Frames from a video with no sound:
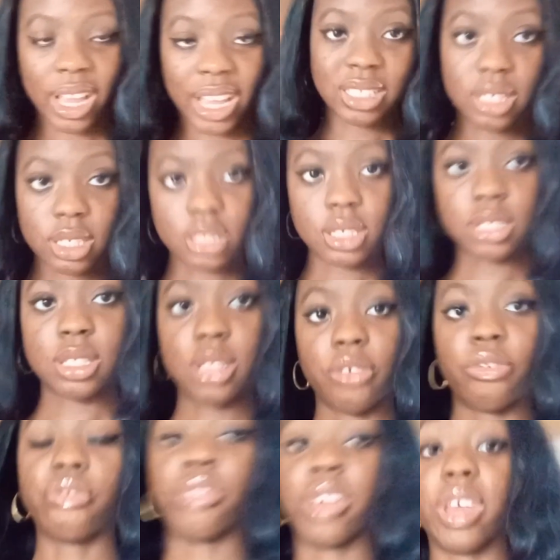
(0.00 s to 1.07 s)
Guys,
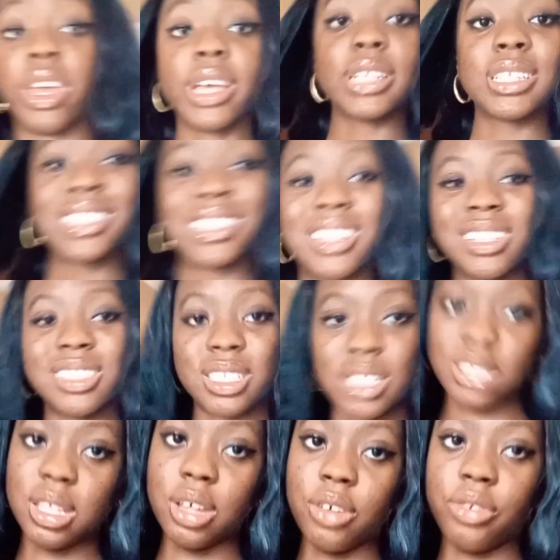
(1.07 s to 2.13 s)
this
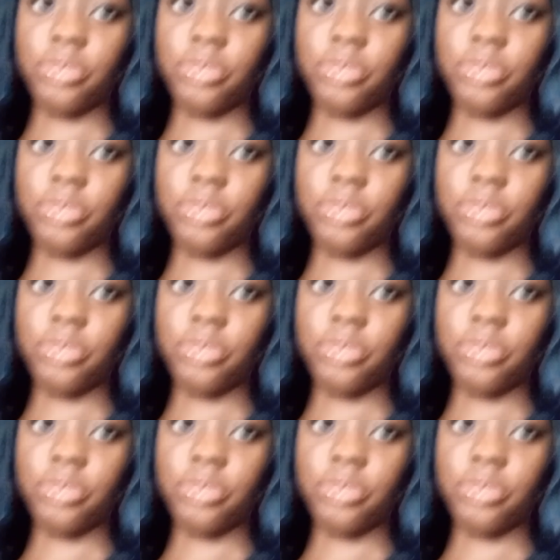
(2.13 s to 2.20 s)
is the